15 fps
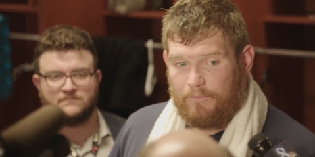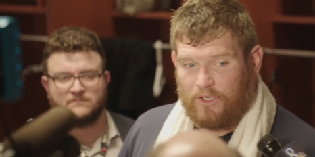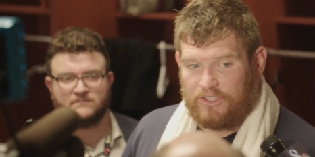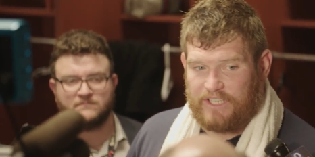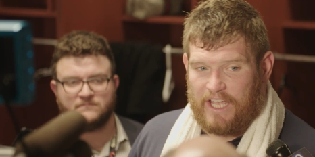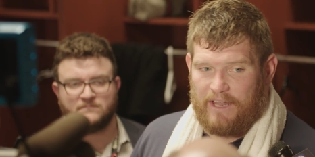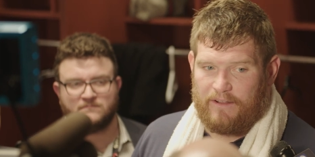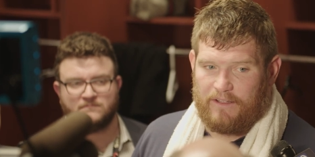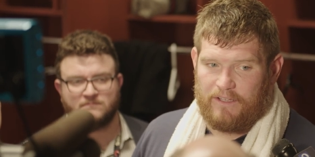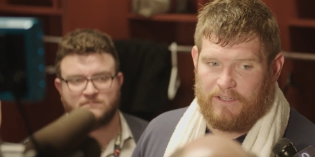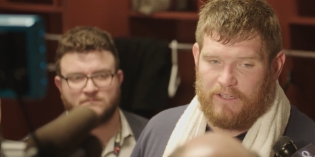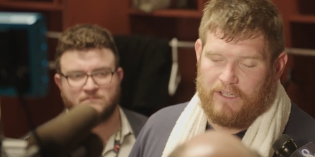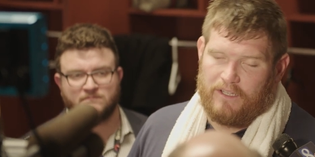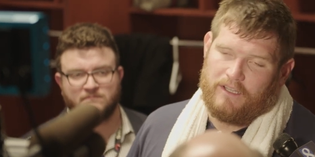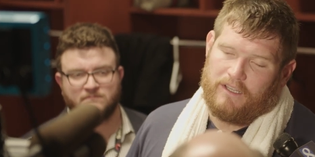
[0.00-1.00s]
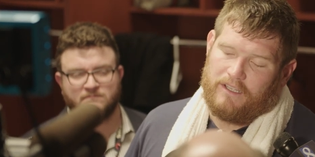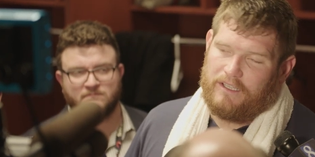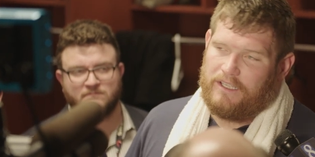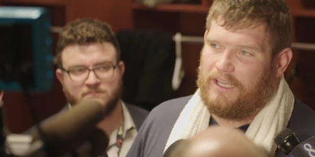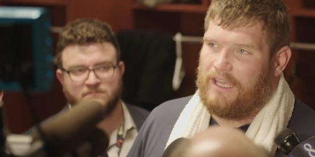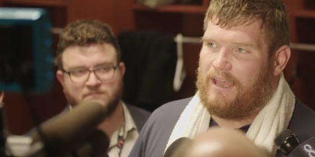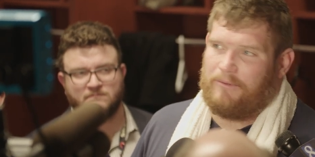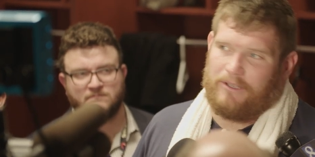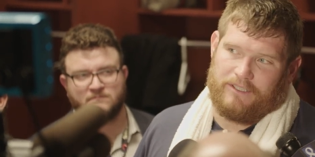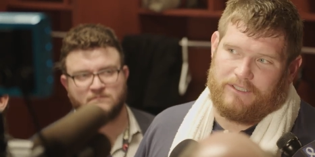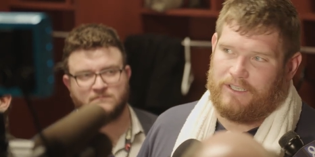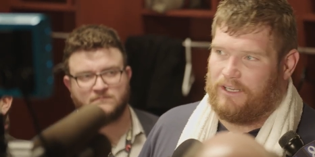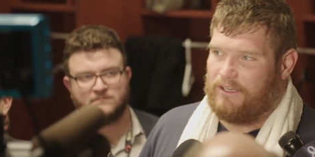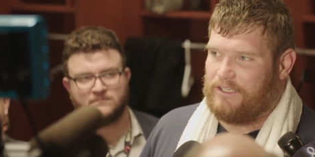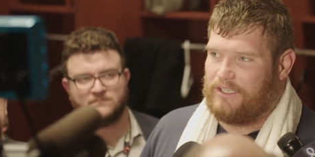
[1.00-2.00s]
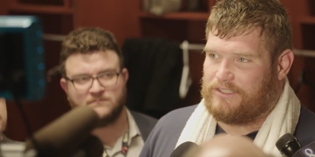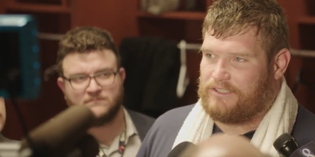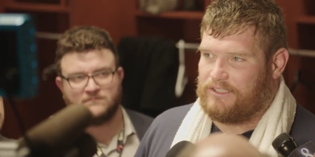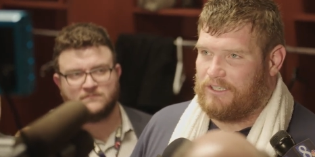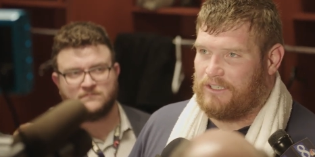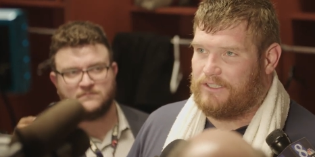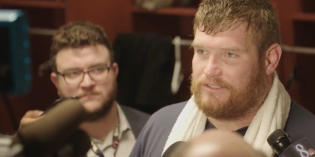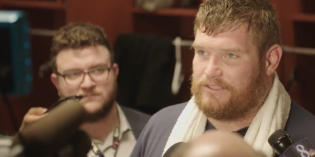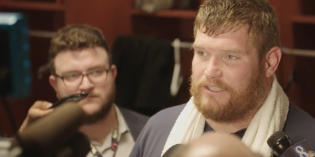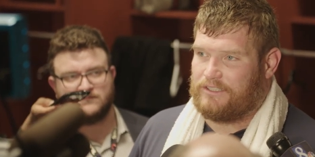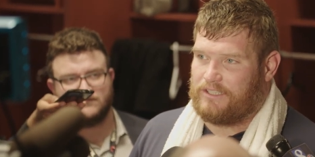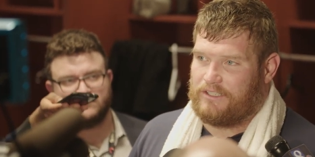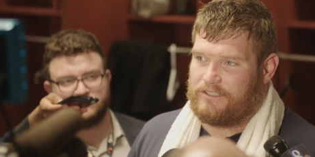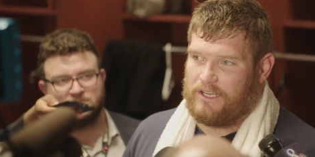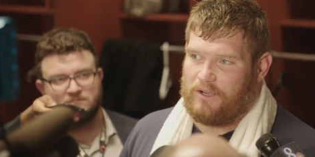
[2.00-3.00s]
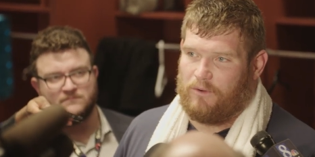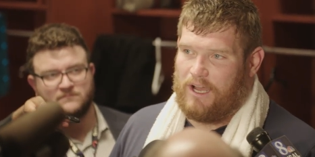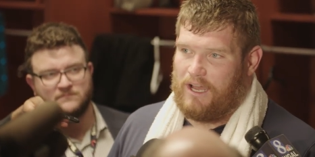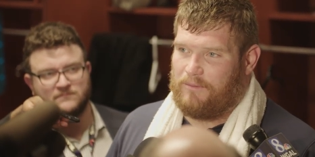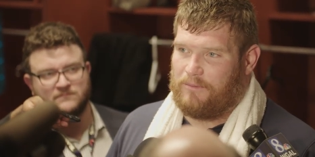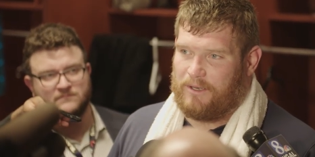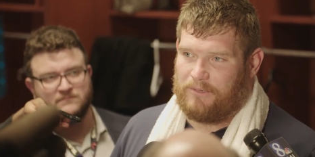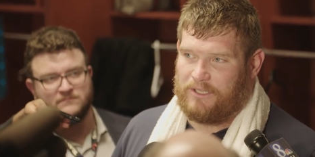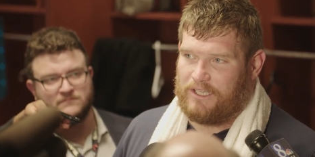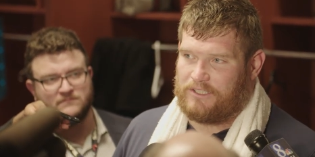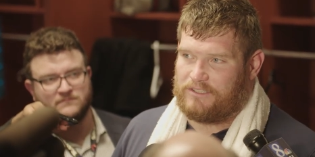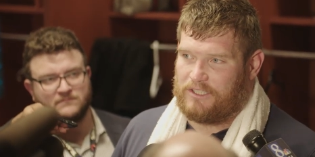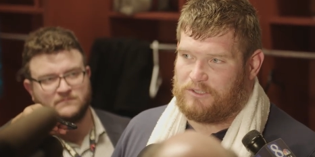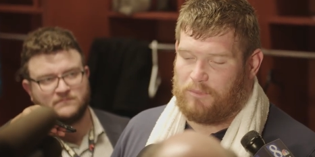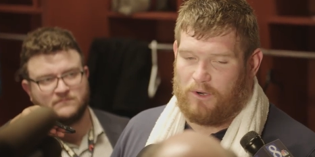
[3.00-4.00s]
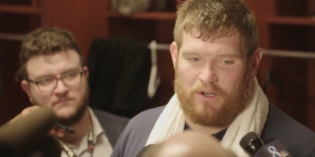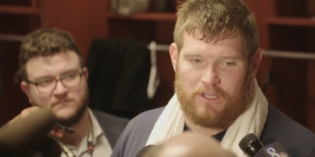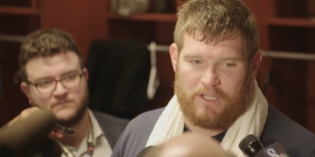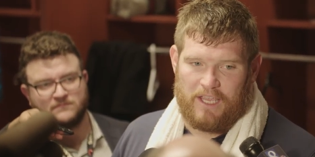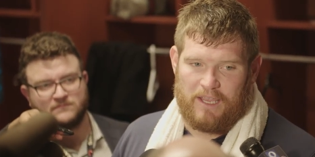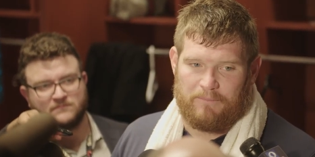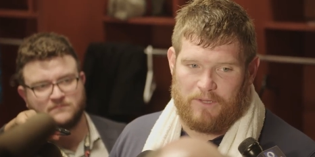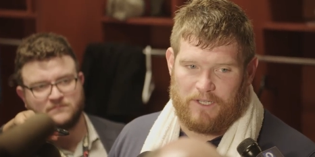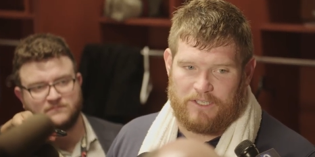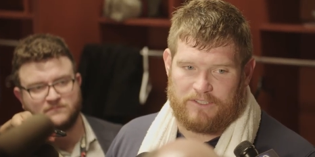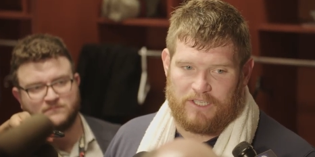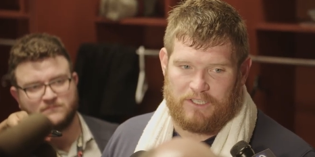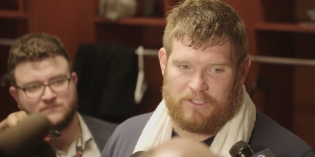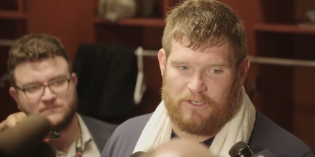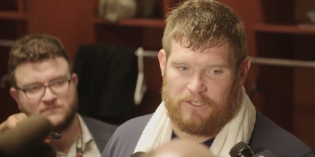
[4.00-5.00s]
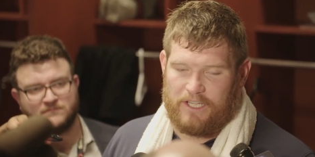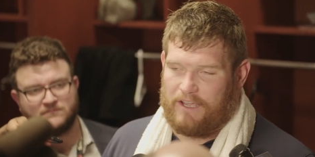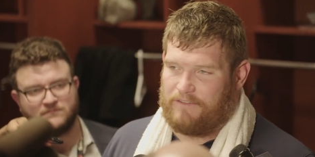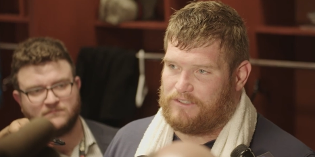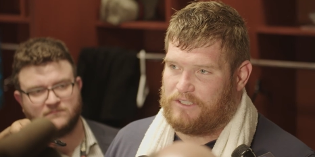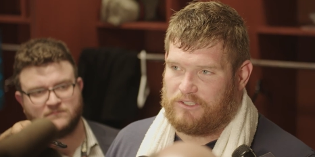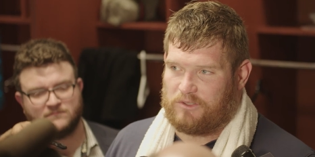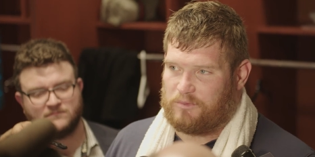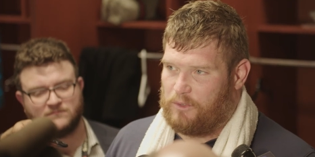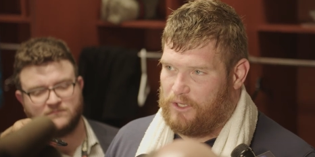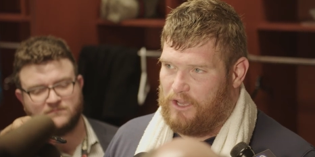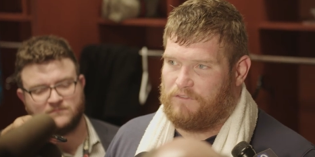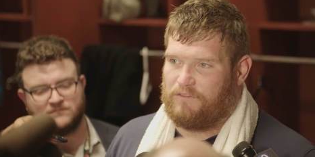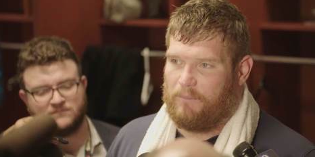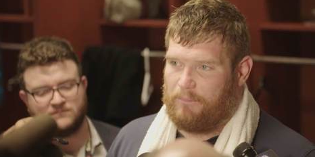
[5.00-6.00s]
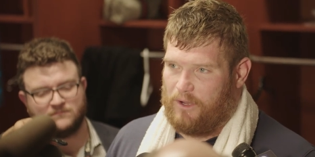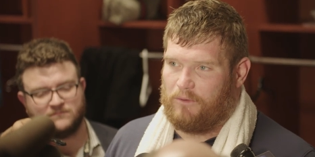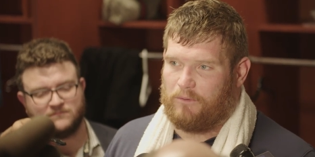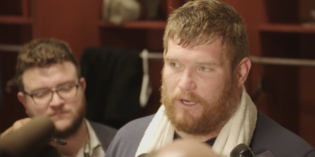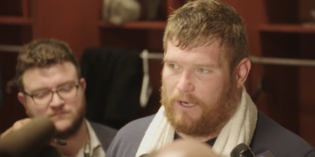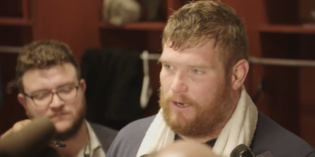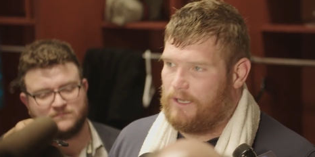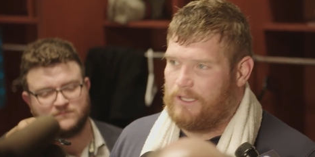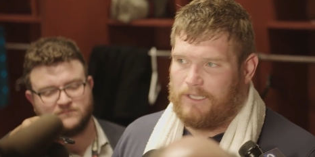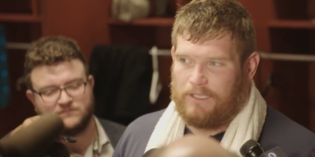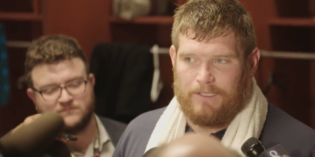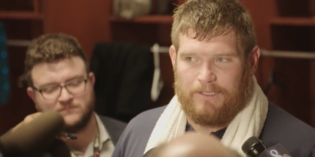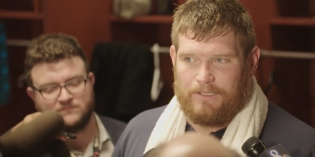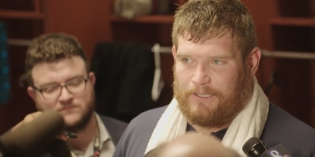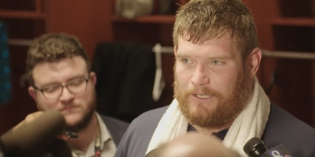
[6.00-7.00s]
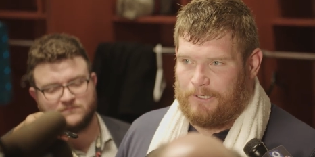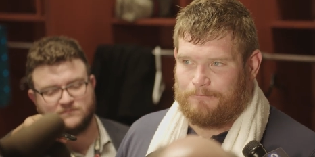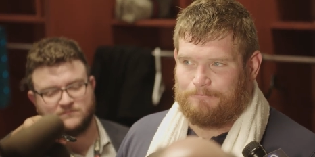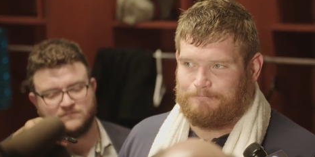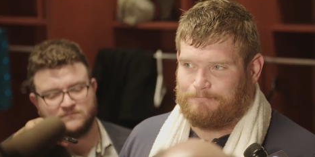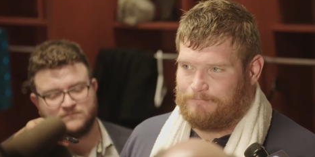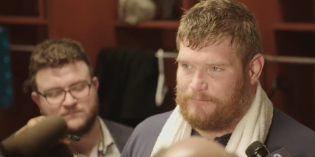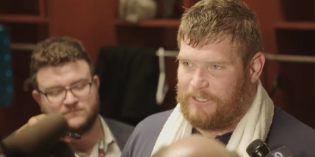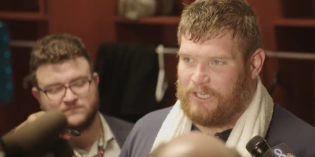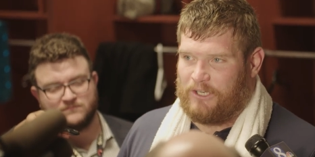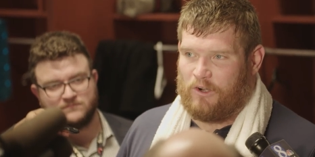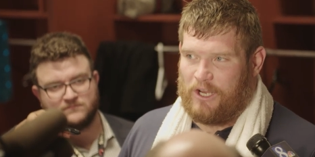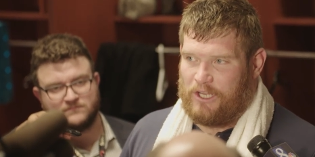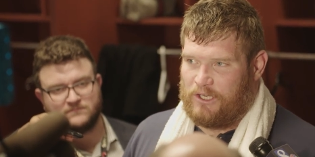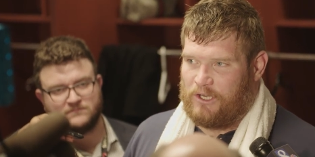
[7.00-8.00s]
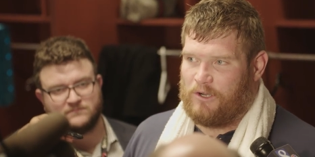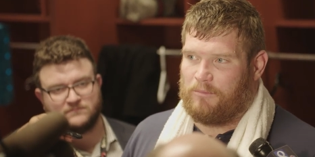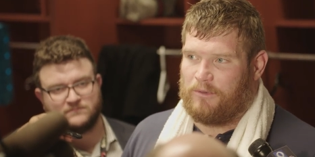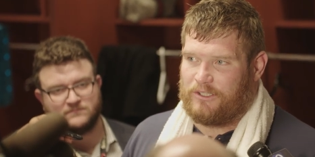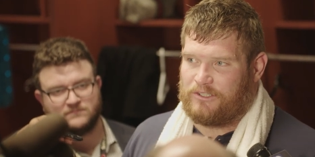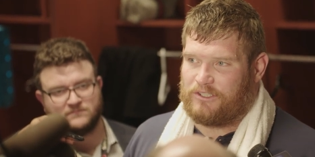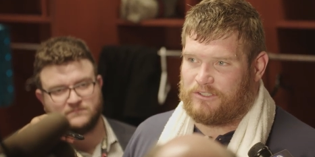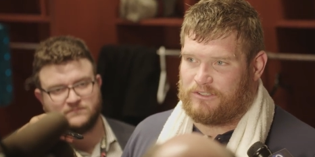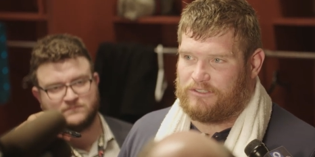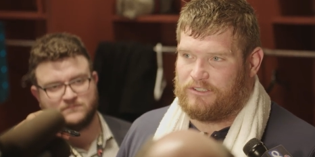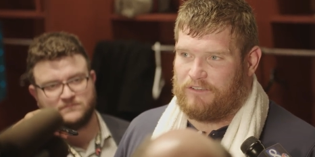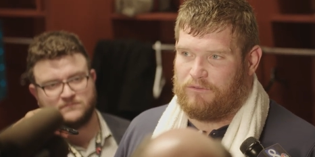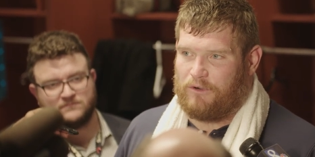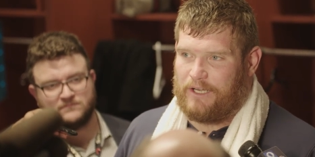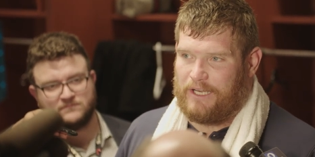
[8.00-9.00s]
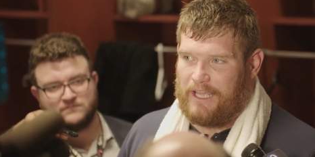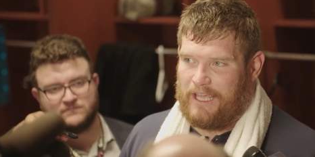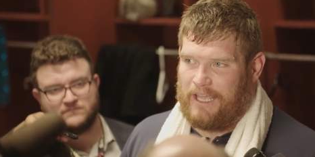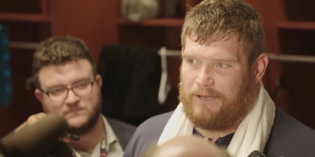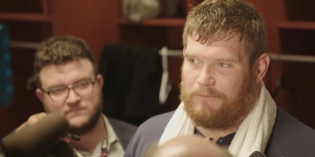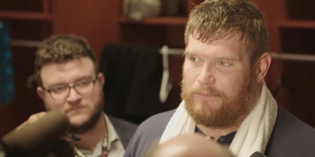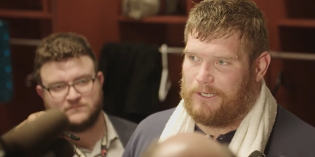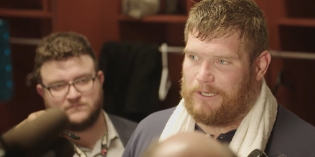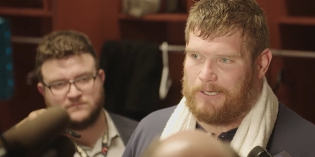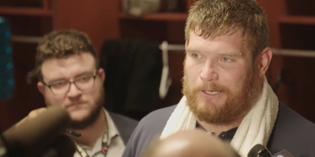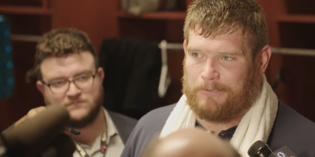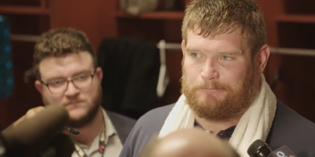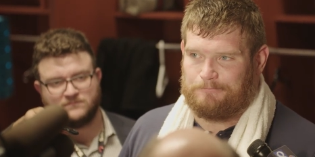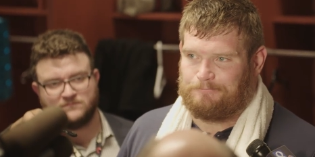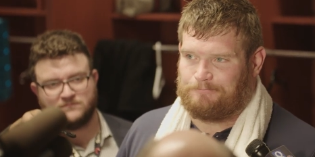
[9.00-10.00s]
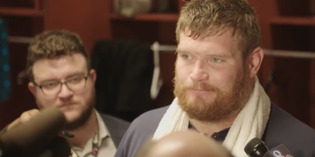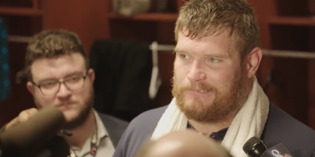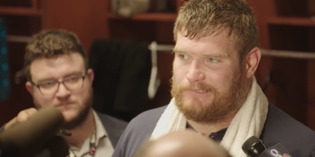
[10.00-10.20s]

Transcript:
Speaker 1: What's that? How long is it? Yeah, I mean, you know, it's you know, it's it's going to take a while, but I mean, that's that's part of the game. Like I said, you know, you have to. This is playoff football where, you know, we had a great year, but it's just a tough way to end. But um,